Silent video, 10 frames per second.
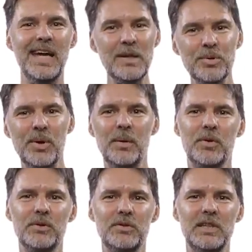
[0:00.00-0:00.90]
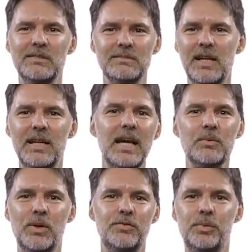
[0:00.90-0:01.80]
In parameters, they're
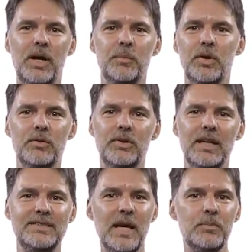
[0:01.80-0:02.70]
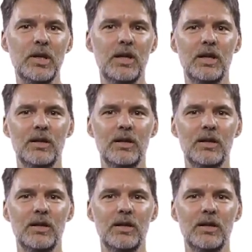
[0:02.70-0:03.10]
like ref parameters, except